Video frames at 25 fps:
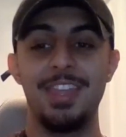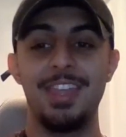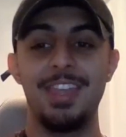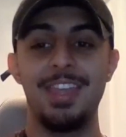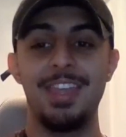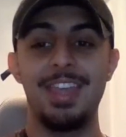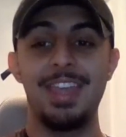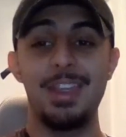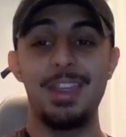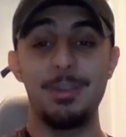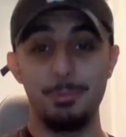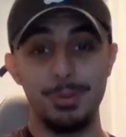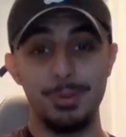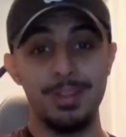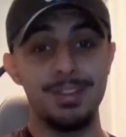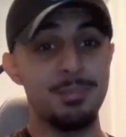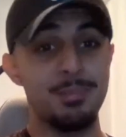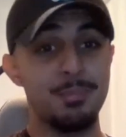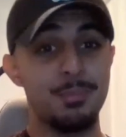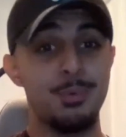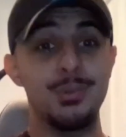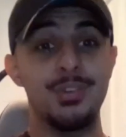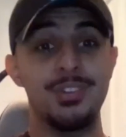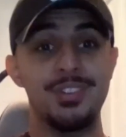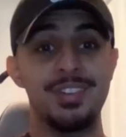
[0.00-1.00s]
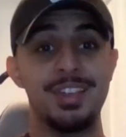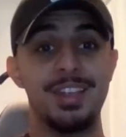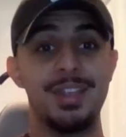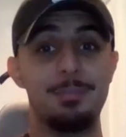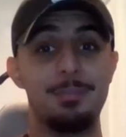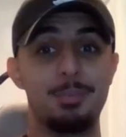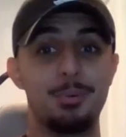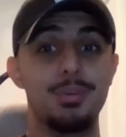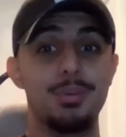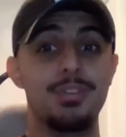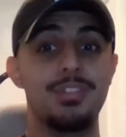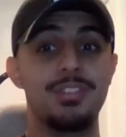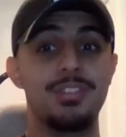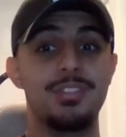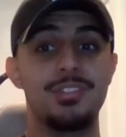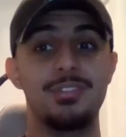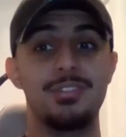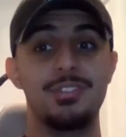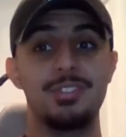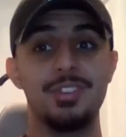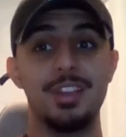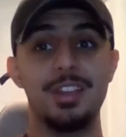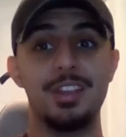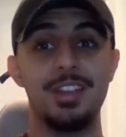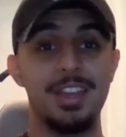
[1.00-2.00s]
it really puts a
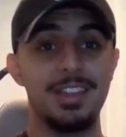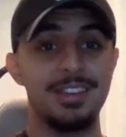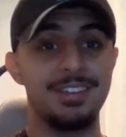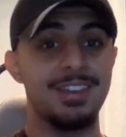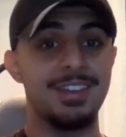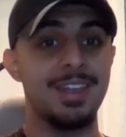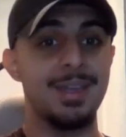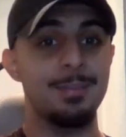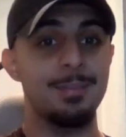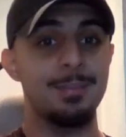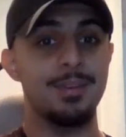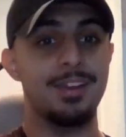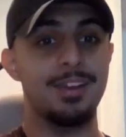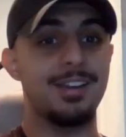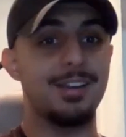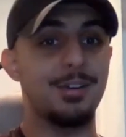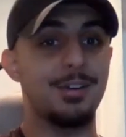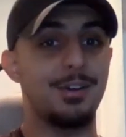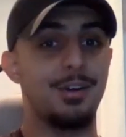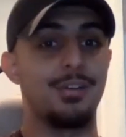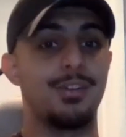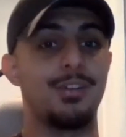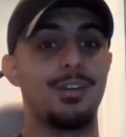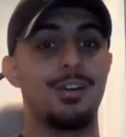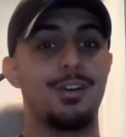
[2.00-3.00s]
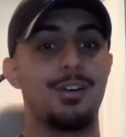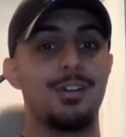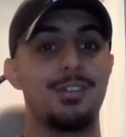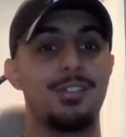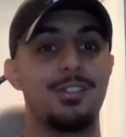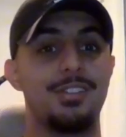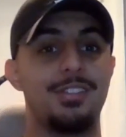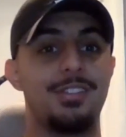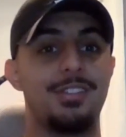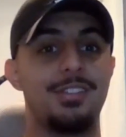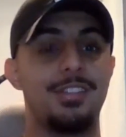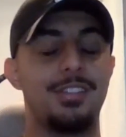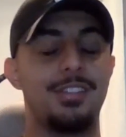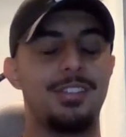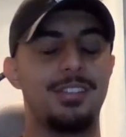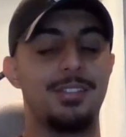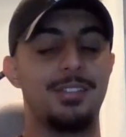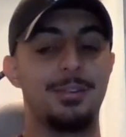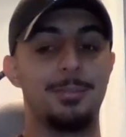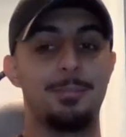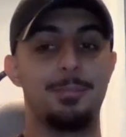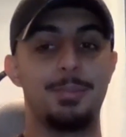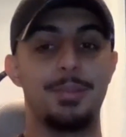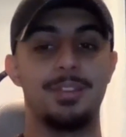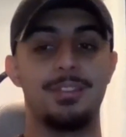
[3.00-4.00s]
dampener on
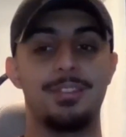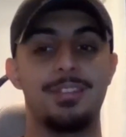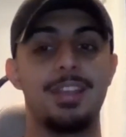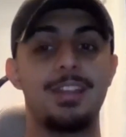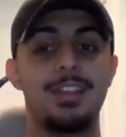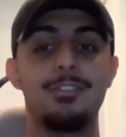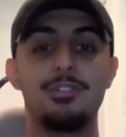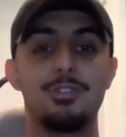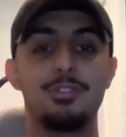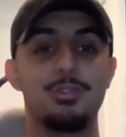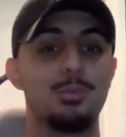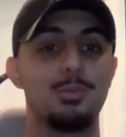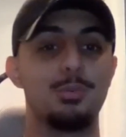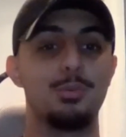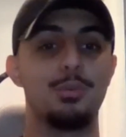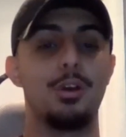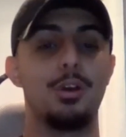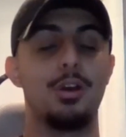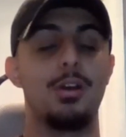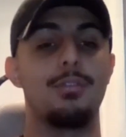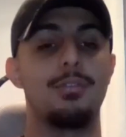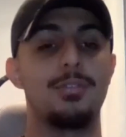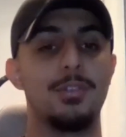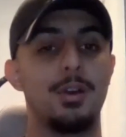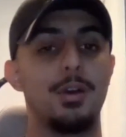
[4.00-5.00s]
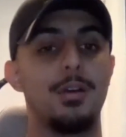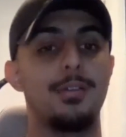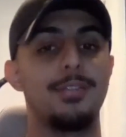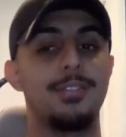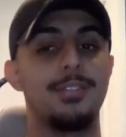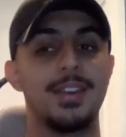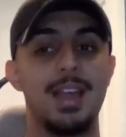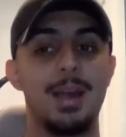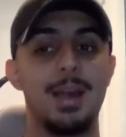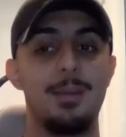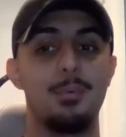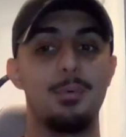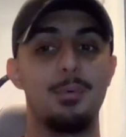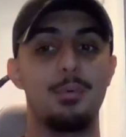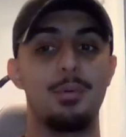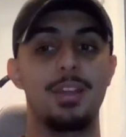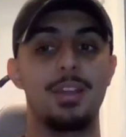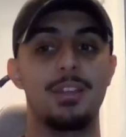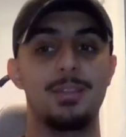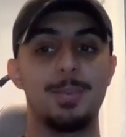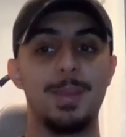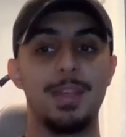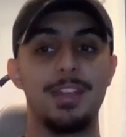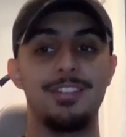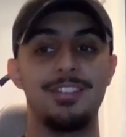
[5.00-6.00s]
the potential of a couple
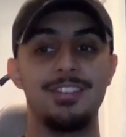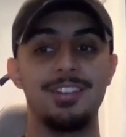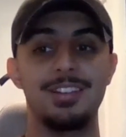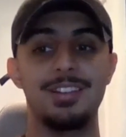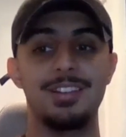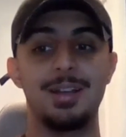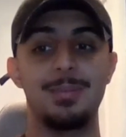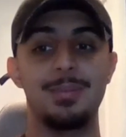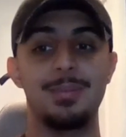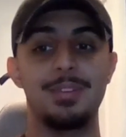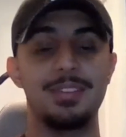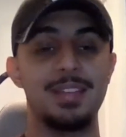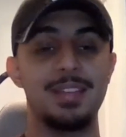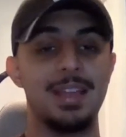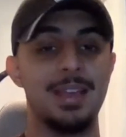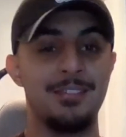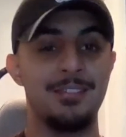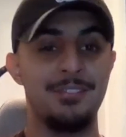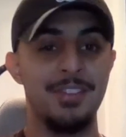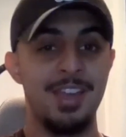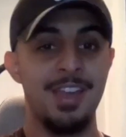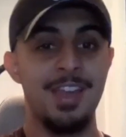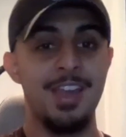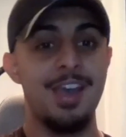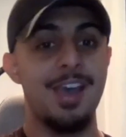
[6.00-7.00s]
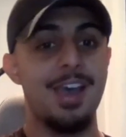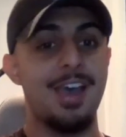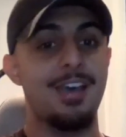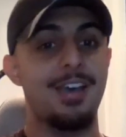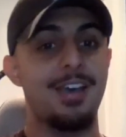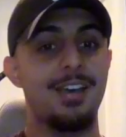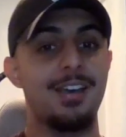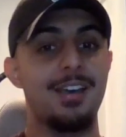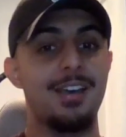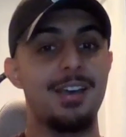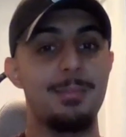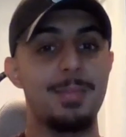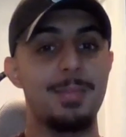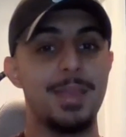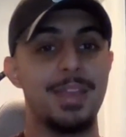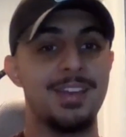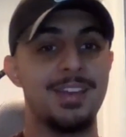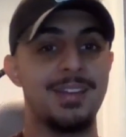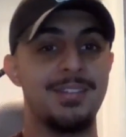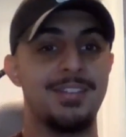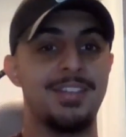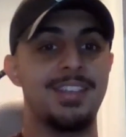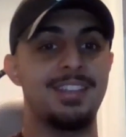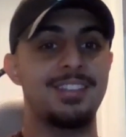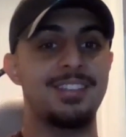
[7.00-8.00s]
expansion clubs, and to have a man
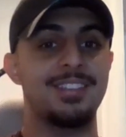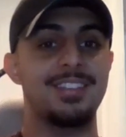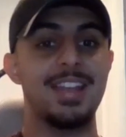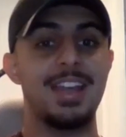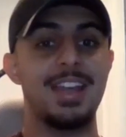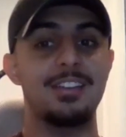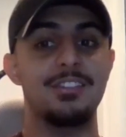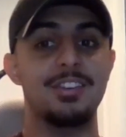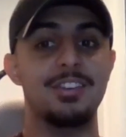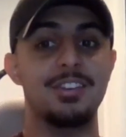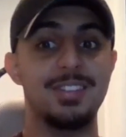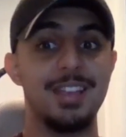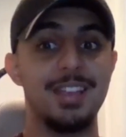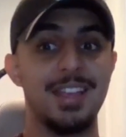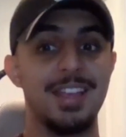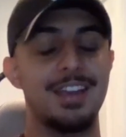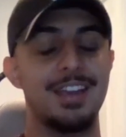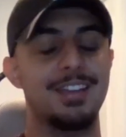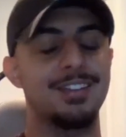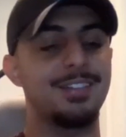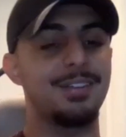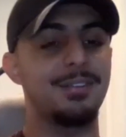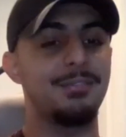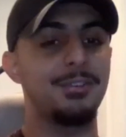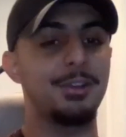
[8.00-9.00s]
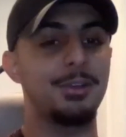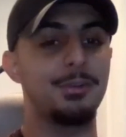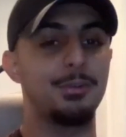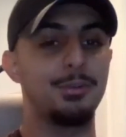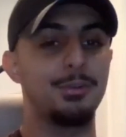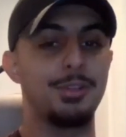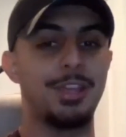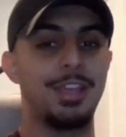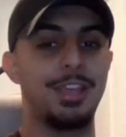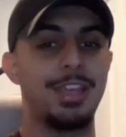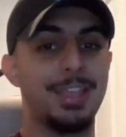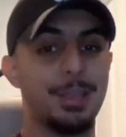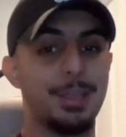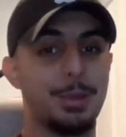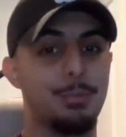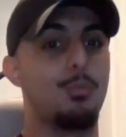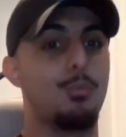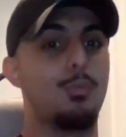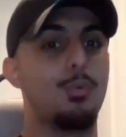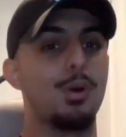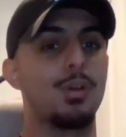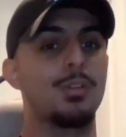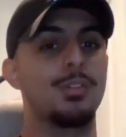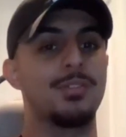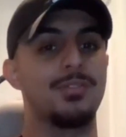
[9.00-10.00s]
of his stature say how difficult it
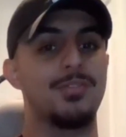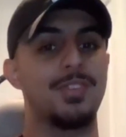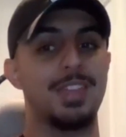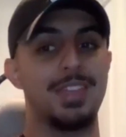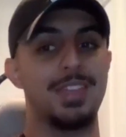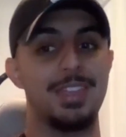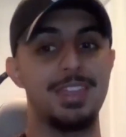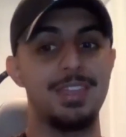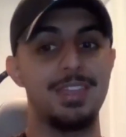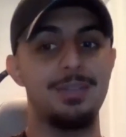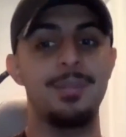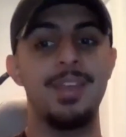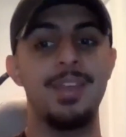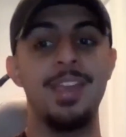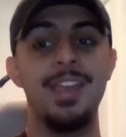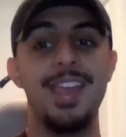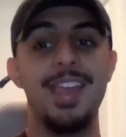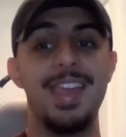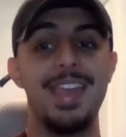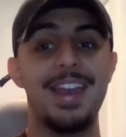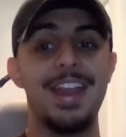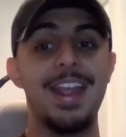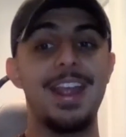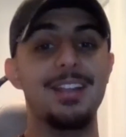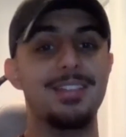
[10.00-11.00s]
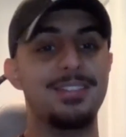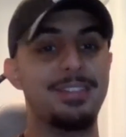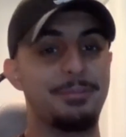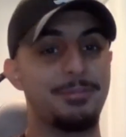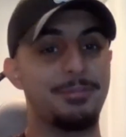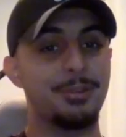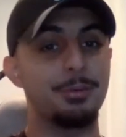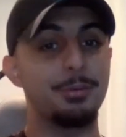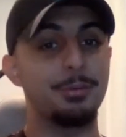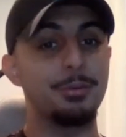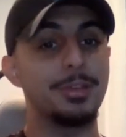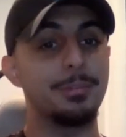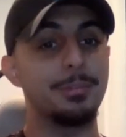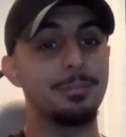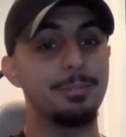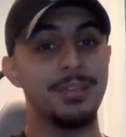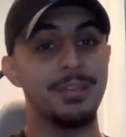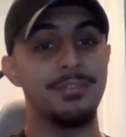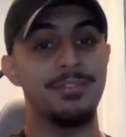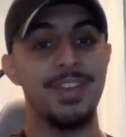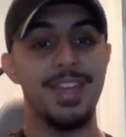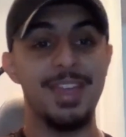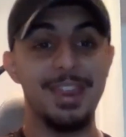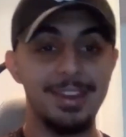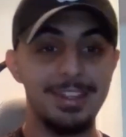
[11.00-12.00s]
was for him and how difficult it can be
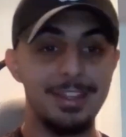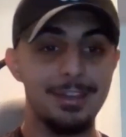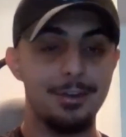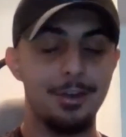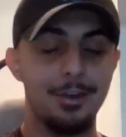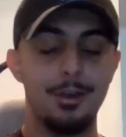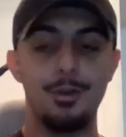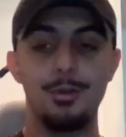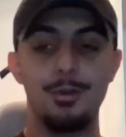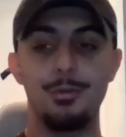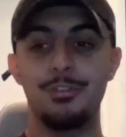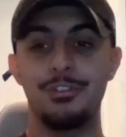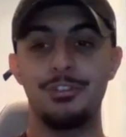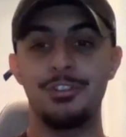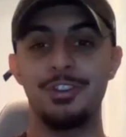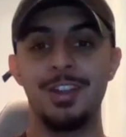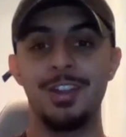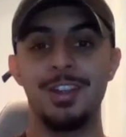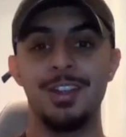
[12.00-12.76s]
for any coach.